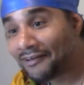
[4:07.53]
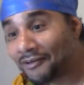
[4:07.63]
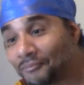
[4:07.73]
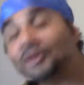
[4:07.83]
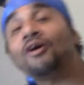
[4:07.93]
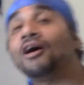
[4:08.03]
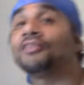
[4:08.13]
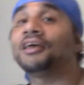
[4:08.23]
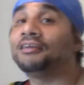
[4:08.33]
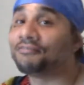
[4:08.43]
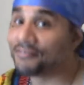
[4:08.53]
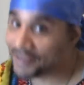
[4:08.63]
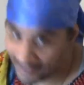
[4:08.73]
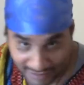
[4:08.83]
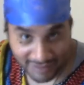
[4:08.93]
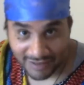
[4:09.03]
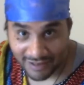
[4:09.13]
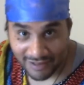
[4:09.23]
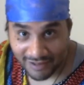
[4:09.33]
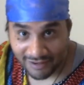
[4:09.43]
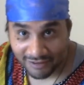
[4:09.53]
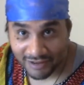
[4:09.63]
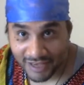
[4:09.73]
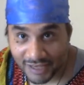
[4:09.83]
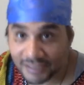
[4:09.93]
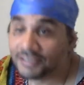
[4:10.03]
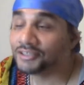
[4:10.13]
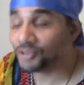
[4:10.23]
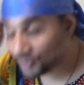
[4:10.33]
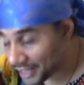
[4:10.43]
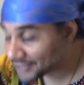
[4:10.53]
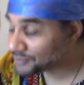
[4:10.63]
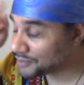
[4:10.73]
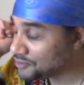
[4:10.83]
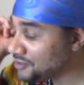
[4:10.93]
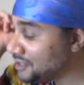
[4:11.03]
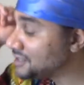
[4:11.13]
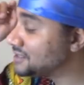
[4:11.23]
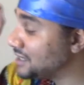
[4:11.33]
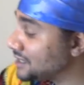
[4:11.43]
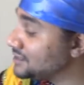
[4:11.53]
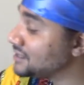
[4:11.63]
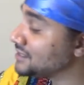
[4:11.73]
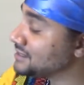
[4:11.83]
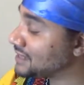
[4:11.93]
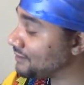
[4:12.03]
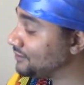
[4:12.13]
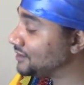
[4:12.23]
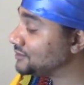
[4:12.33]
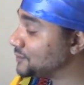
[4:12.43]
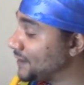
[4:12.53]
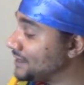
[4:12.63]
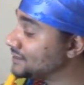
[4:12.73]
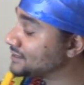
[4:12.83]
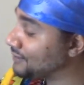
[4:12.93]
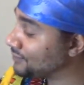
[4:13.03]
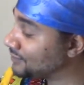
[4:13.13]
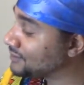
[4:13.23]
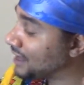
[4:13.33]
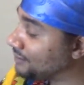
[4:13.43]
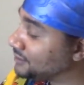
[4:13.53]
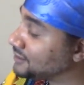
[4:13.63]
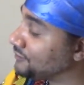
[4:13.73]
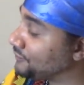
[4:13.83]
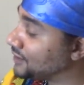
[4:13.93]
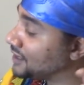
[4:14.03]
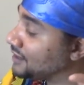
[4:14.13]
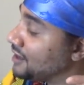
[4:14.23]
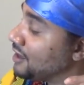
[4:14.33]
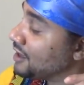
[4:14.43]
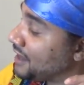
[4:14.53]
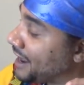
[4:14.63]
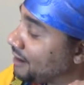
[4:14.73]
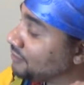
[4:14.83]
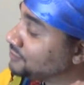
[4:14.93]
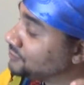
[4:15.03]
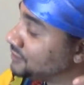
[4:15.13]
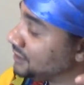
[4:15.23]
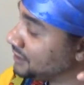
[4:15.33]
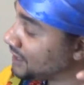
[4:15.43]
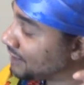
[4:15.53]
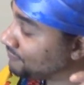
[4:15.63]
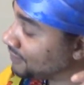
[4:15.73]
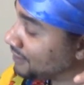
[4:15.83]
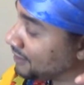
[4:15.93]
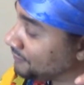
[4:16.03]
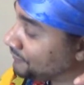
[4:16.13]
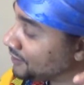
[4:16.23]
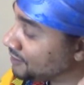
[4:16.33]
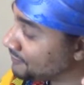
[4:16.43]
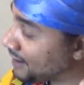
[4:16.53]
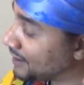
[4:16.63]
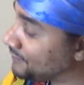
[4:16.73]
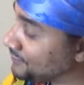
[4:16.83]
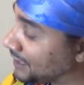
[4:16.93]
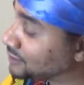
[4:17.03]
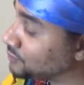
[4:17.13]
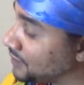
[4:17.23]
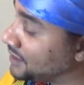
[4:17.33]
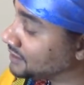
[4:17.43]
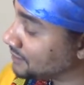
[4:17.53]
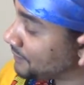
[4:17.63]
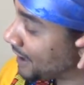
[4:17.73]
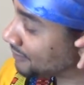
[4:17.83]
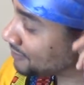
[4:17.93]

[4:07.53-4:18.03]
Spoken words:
but are they really? Okay? So that's when you need to tend to the 7 of spades, 7 of diamonds, and figure out if that's what it's about.